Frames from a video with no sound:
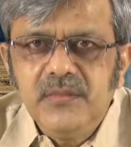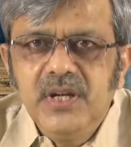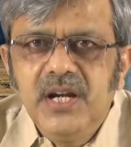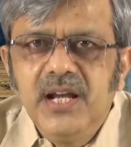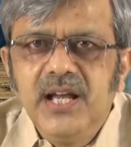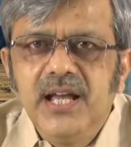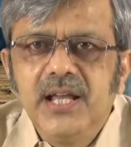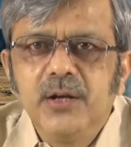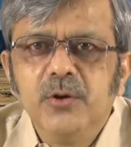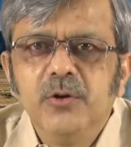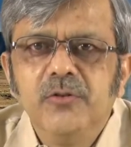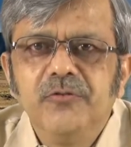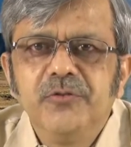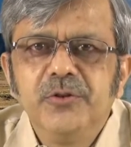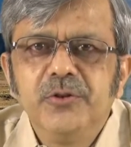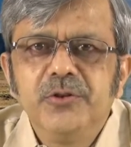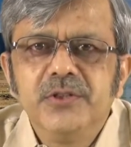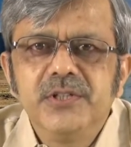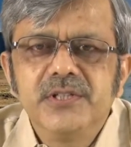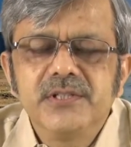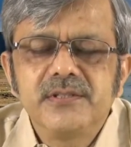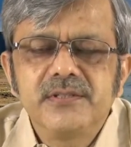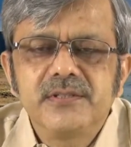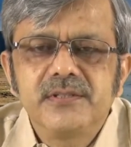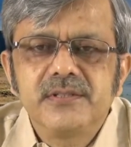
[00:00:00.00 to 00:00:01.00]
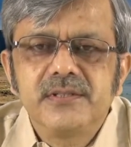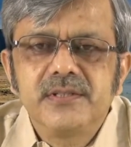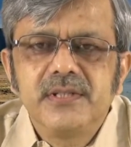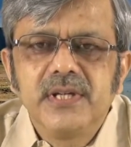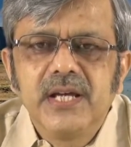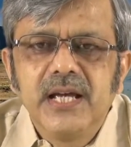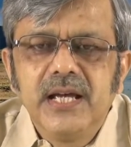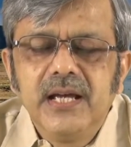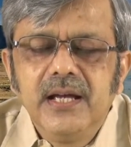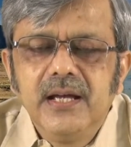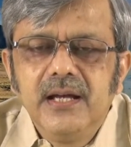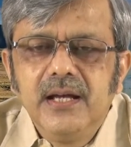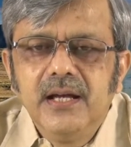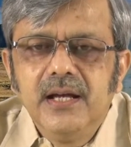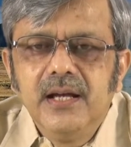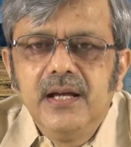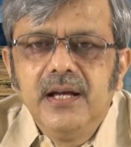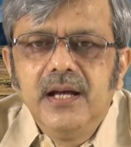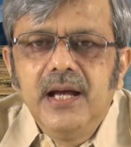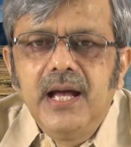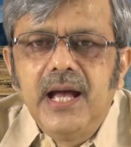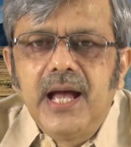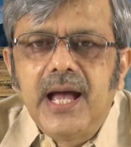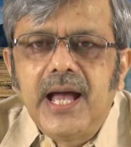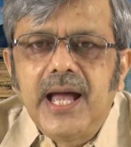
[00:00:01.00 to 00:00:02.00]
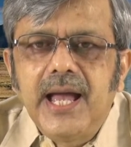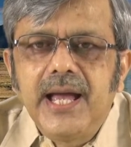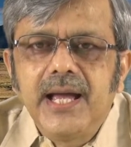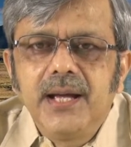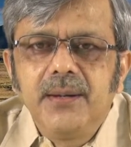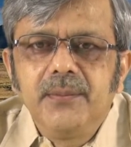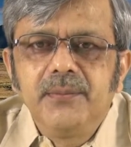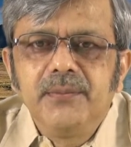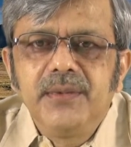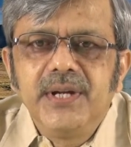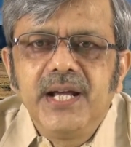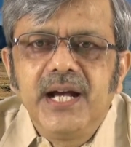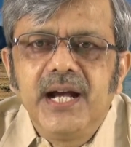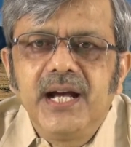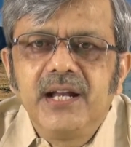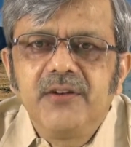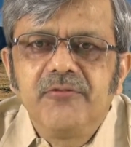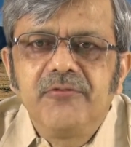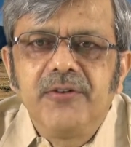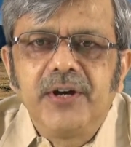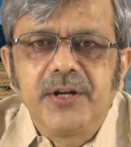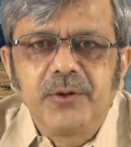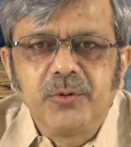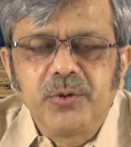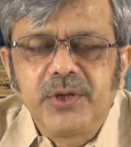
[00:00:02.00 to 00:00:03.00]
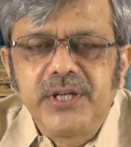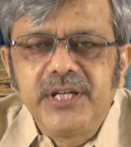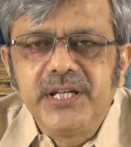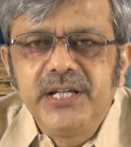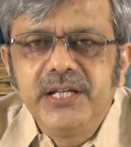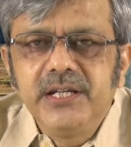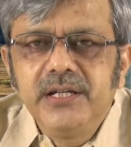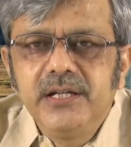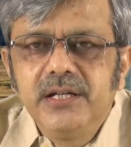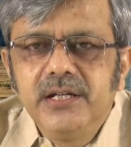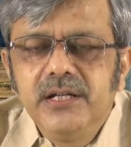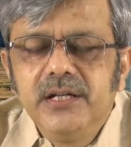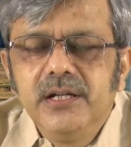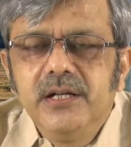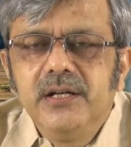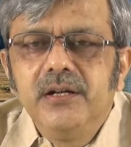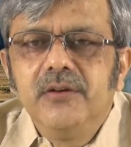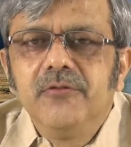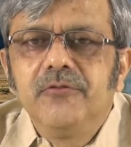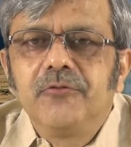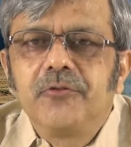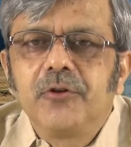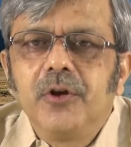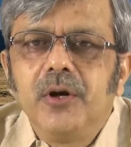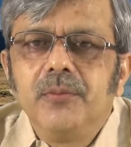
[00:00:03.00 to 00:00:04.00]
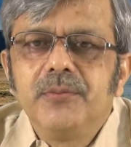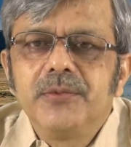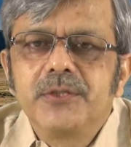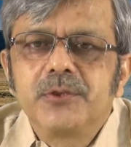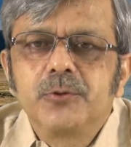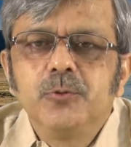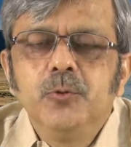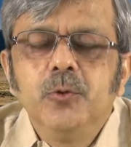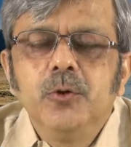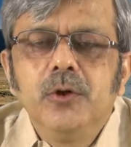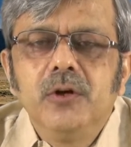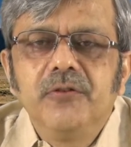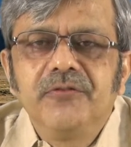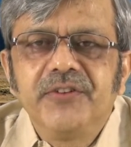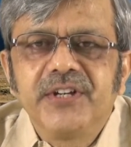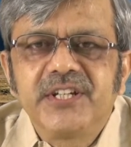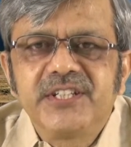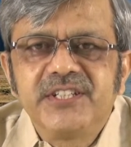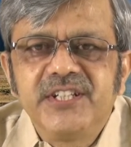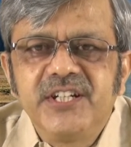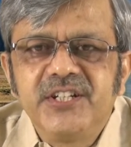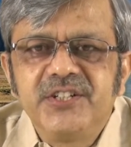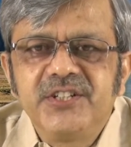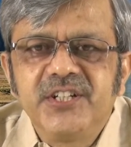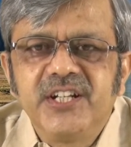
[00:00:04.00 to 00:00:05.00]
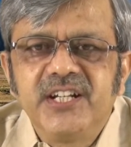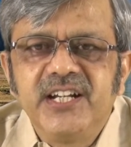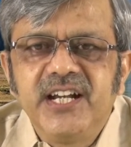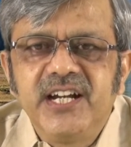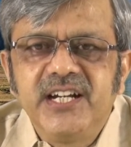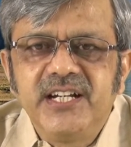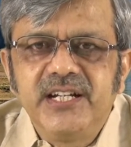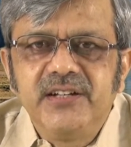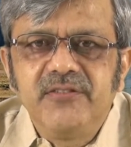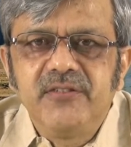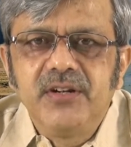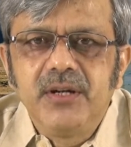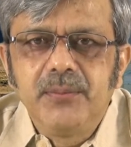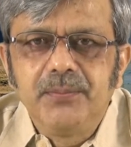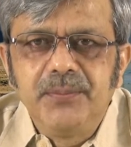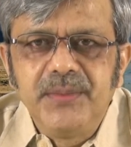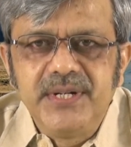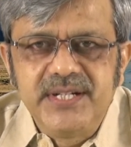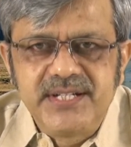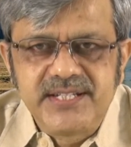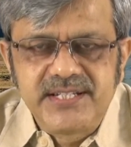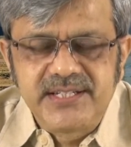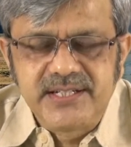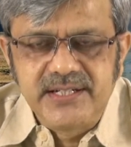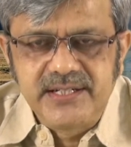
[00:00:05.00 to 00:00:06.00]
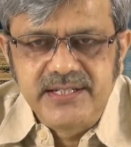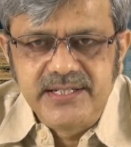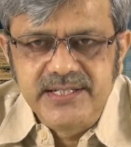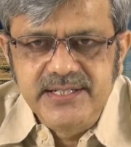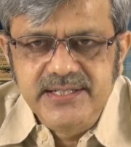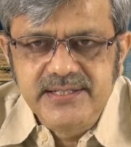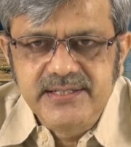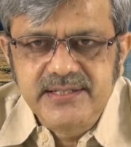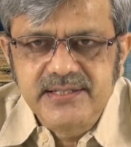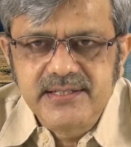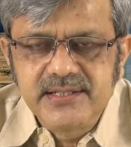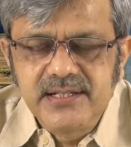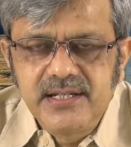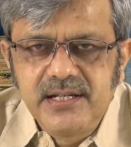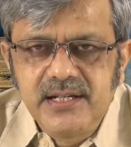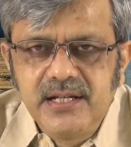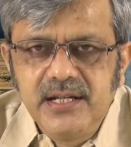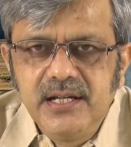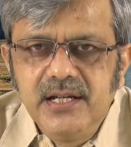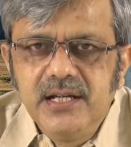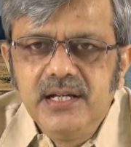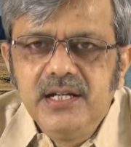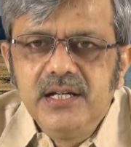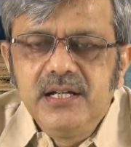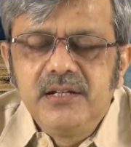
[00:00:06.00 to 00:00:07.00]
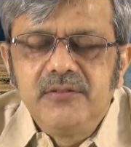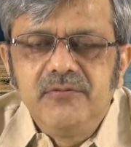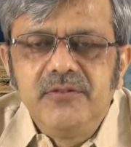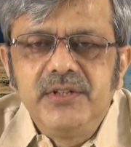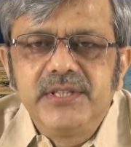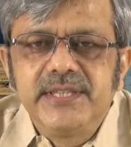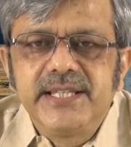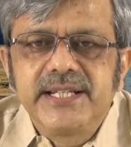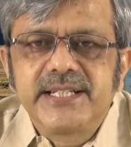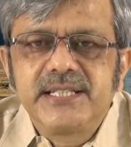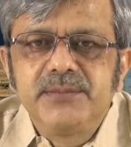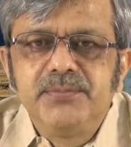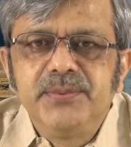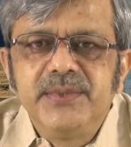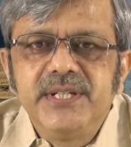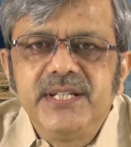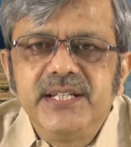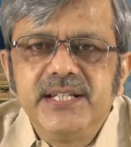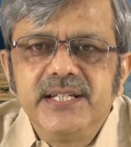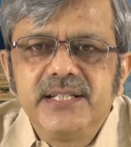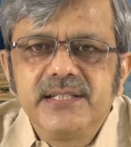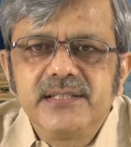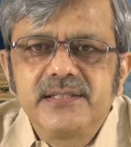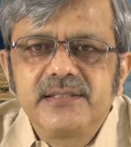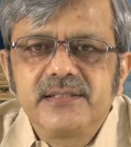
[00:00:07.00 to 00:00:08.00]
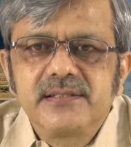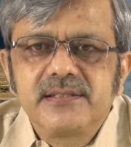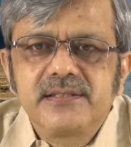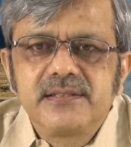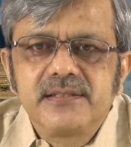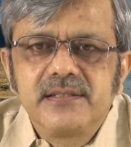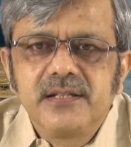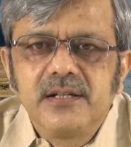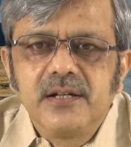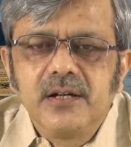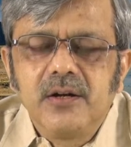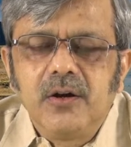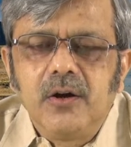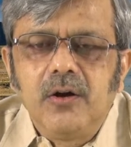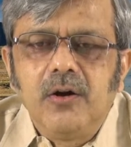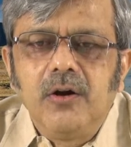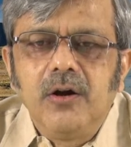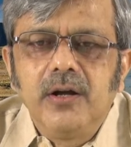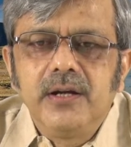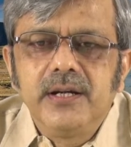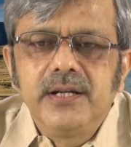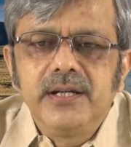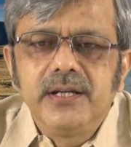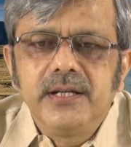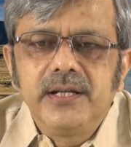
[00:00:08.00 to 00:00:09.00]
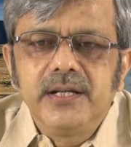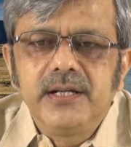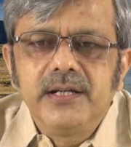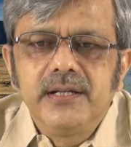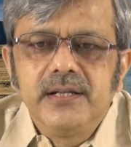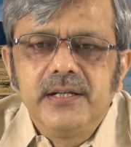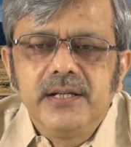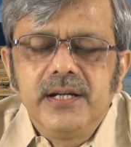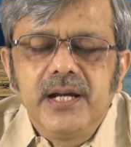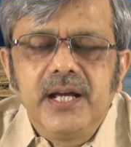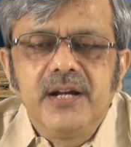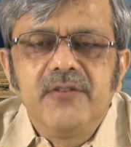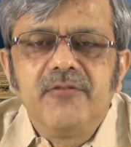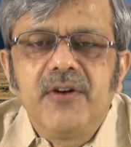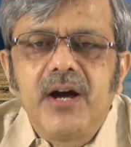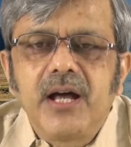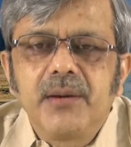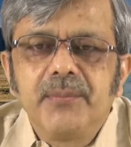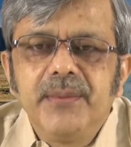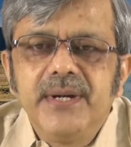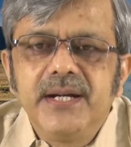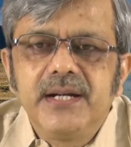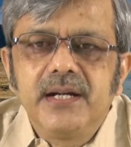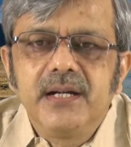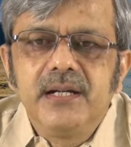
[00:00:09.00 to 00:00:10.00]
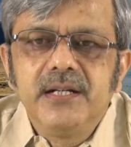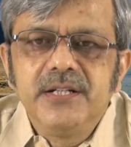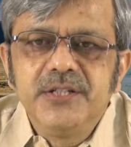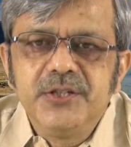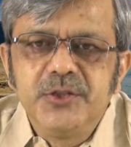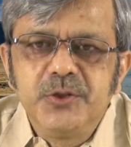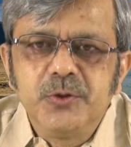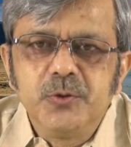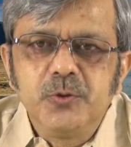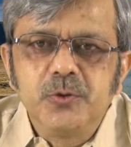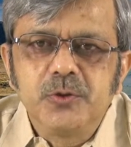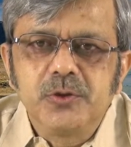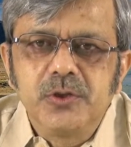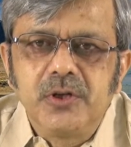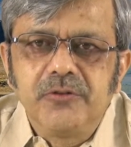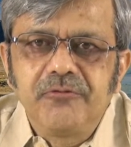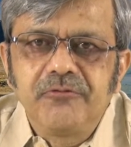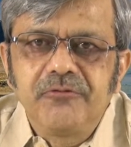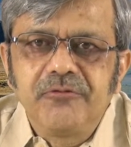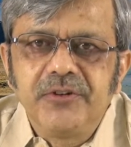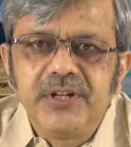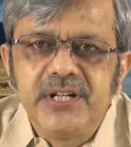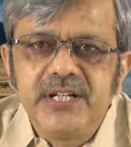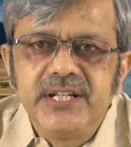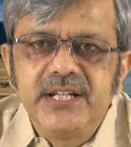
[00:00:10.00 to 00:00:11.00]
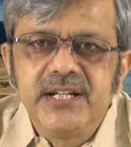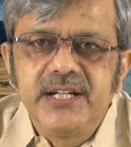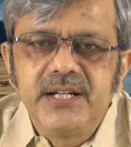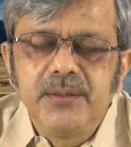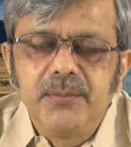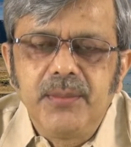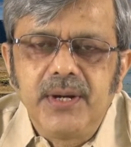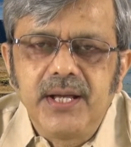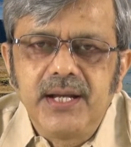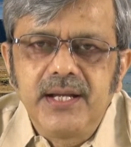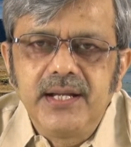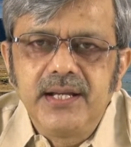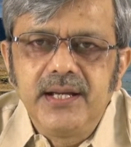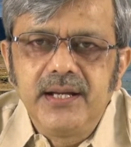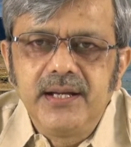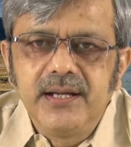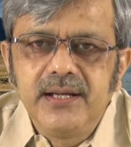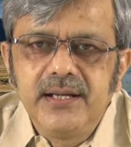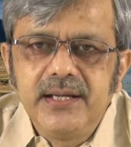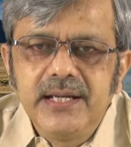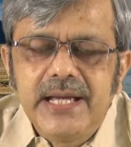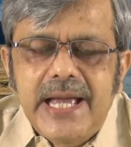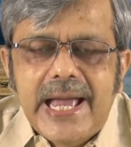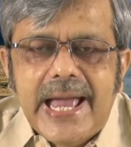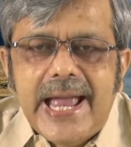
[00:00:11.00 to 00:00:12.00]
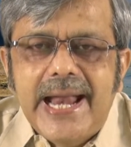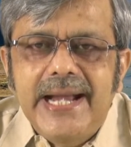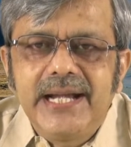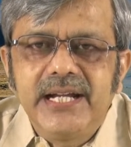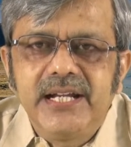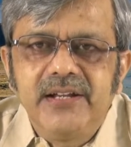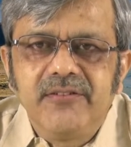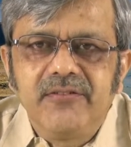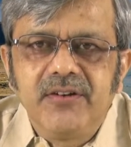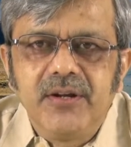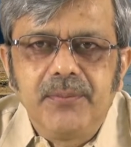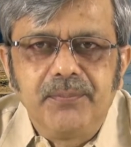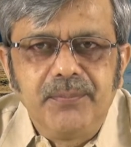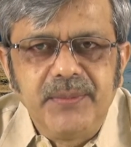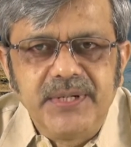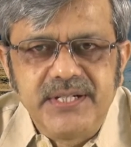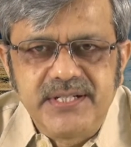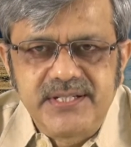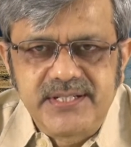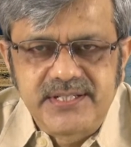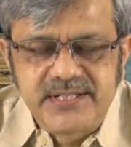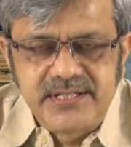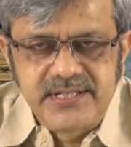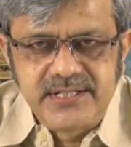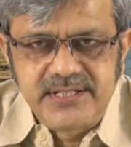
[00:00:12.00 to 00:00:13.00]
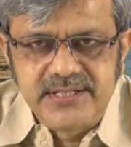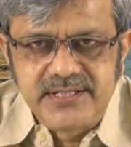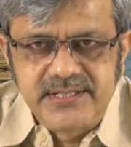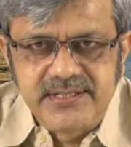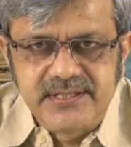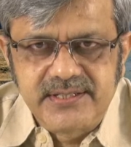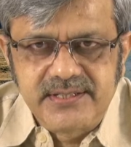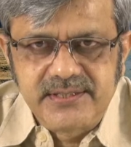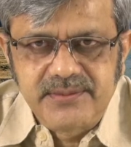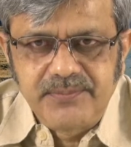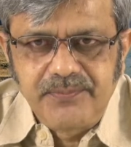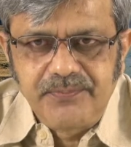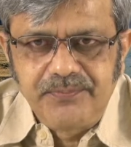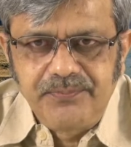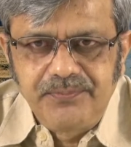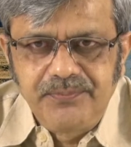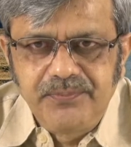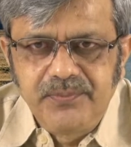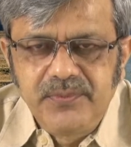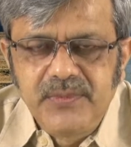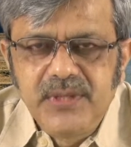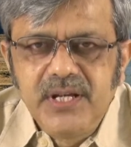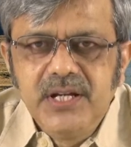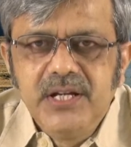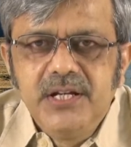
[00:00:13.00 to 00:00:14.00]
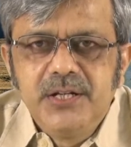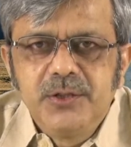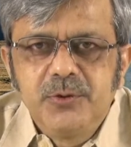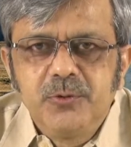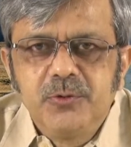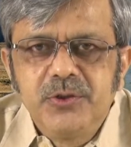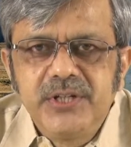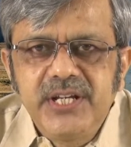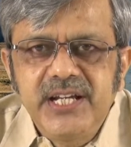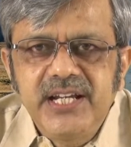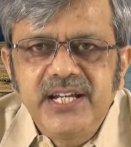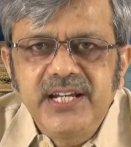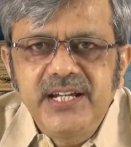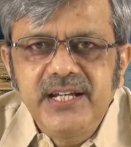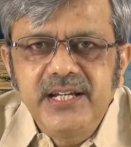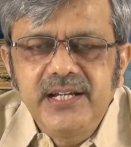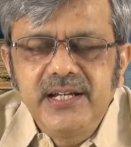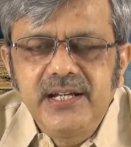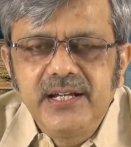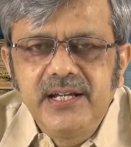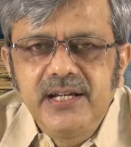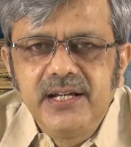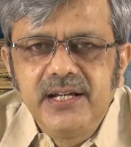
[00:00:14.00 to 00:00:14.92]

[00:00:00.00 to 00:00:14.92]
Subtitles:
Hello viewers, I am Nehal Farooquee from School of Extension and Development Studies with experience on environmental issues of Indian Himalaya and development studies. Today